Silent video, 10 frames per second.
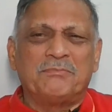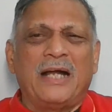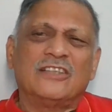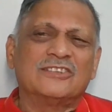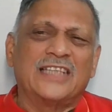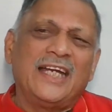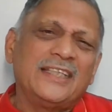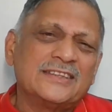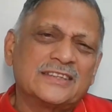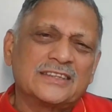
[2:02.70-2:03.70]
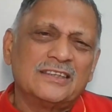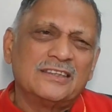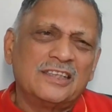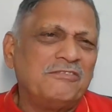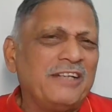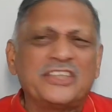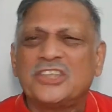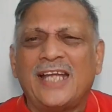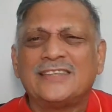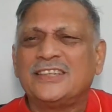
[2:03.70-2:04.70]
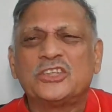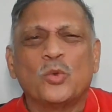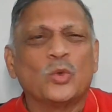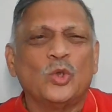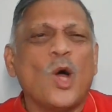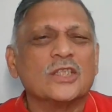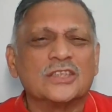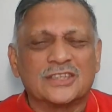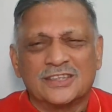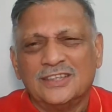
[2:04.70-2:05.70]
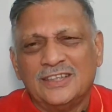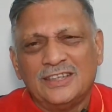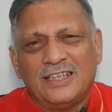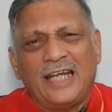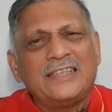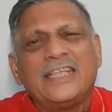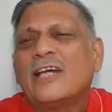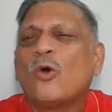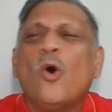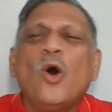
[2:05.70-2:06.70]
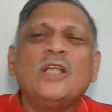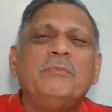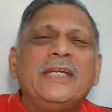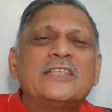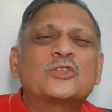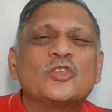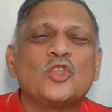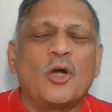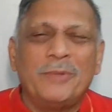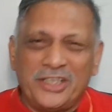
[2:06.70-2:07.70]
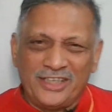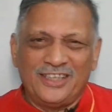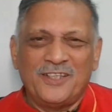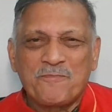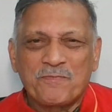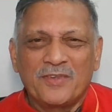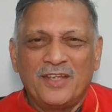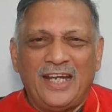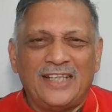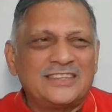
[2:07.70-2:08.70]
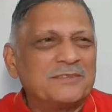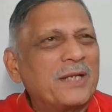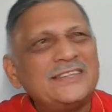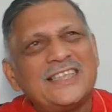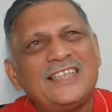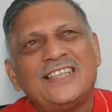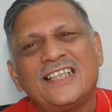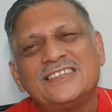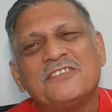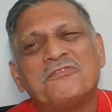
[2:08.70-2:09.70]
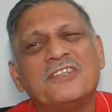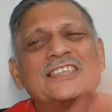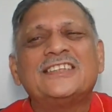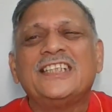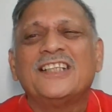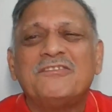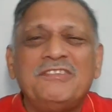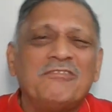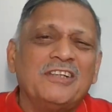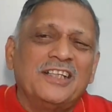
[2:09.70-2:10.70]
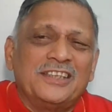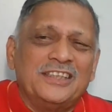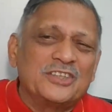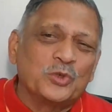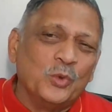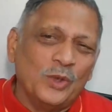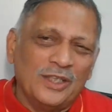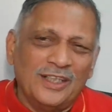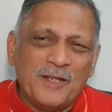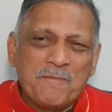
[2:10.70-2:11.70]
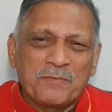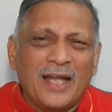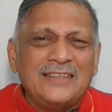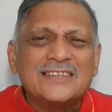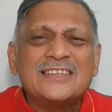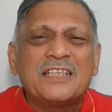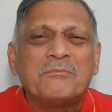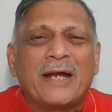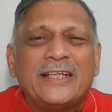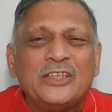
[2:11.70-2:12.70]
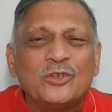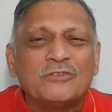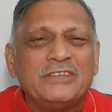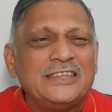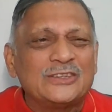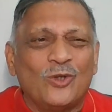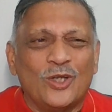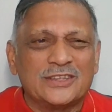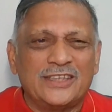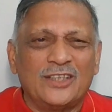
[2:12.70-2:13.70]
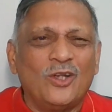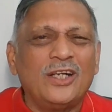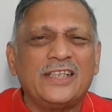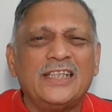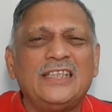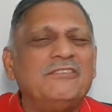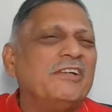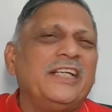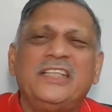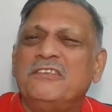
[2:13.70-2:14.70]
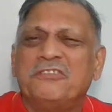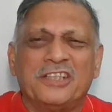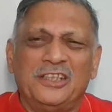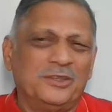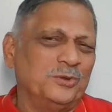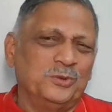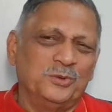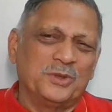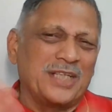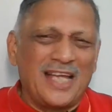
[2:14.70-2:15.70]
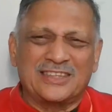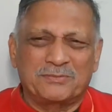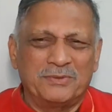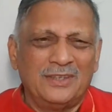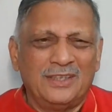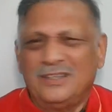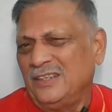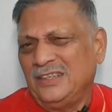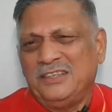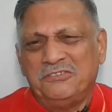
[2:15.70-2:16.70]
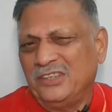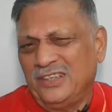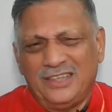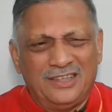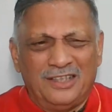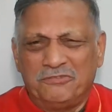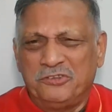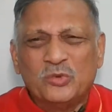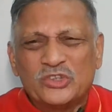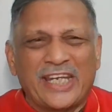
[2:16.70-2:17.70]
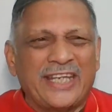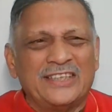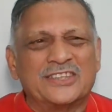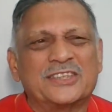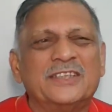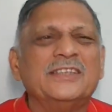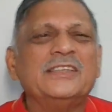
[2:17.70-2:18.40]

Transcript: part of science, reflection has its own laws and they are all based on geometry. And surprisingly, that is the first thing that we've learnt in school. I'll just remind you of these laws. They are not really very difficult to grasp, even in a few seconds.